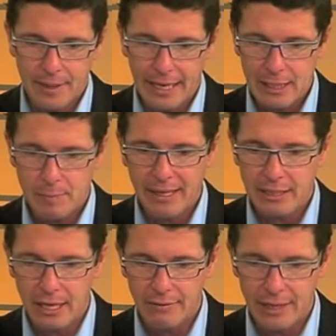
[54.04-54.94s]

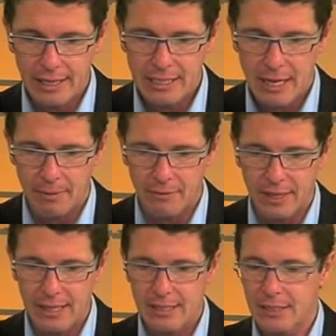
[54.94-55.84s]
expected over the next couple of
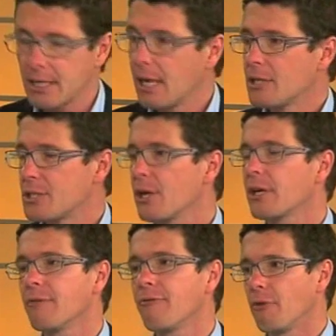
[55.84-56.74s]
years is
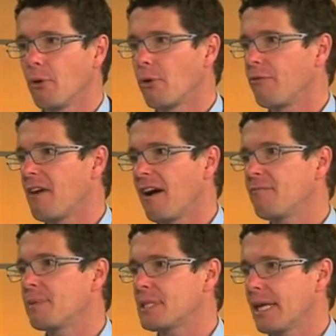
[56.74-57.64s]
circa 4 or
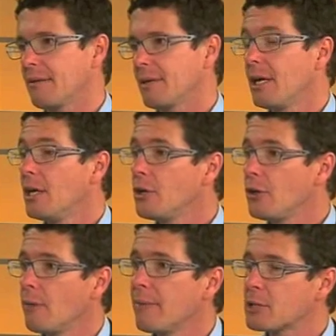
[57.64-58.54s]
5%.
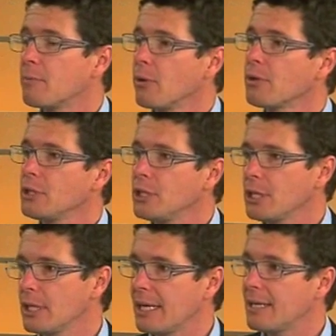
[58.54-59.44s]
Not much more than you
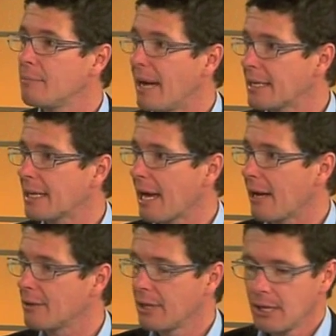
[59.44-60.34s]
can get in a bank
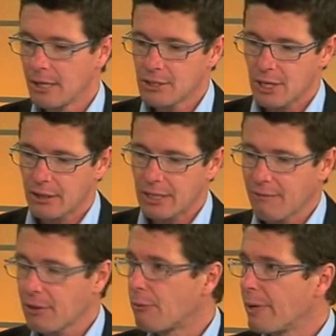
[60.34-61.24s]
account. So
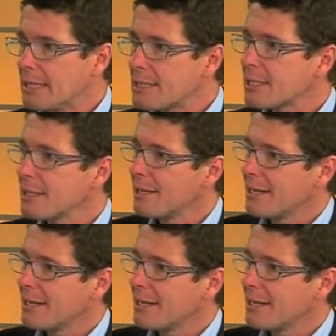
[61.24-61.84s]
given the risk,